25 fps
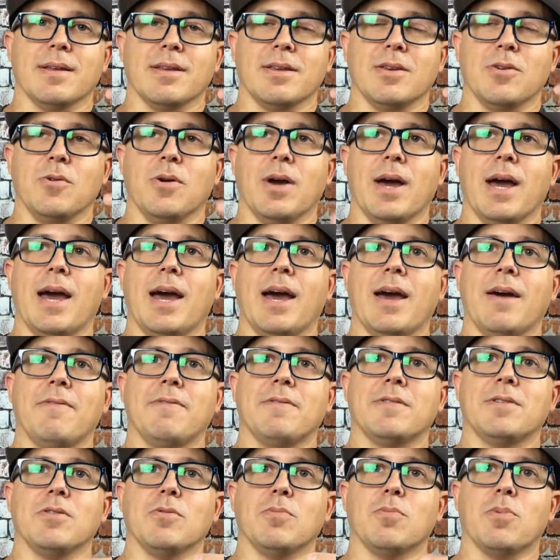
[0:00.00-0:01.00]
you
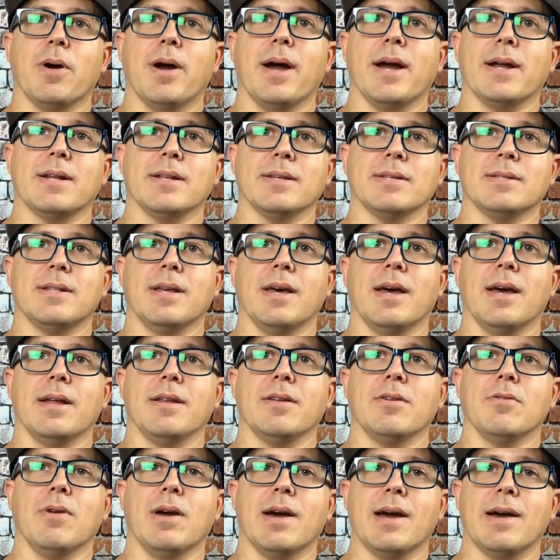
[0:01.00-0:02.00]
have to practice that.
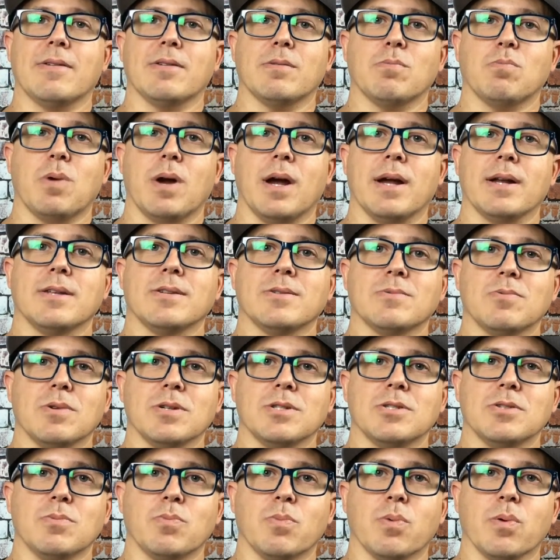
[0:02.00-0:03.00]
You have to practice
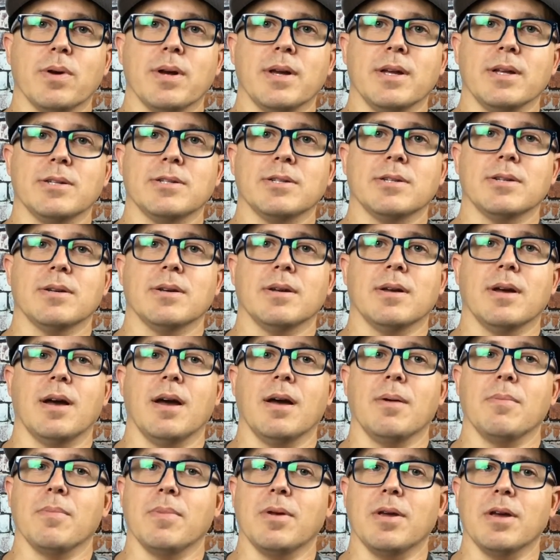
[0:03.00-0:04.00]
what you preach.
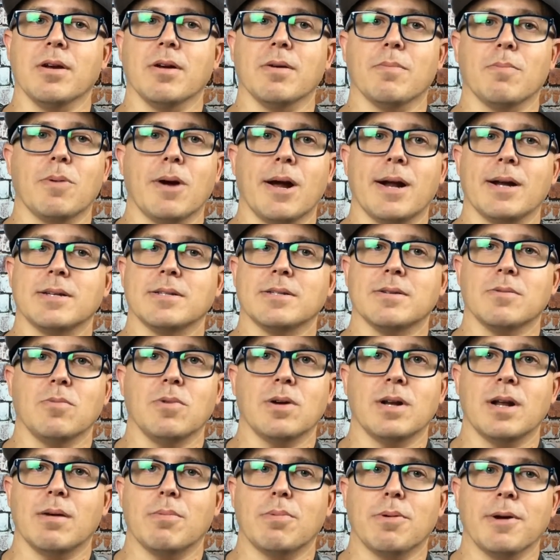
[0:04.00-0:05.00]
I'm here practicing
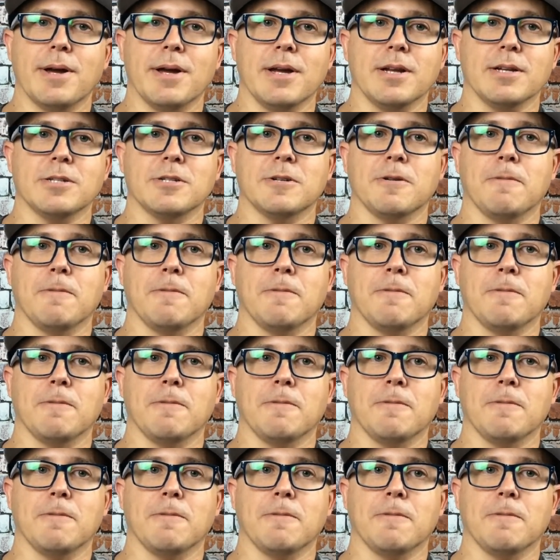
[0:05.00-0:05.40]
what I preach.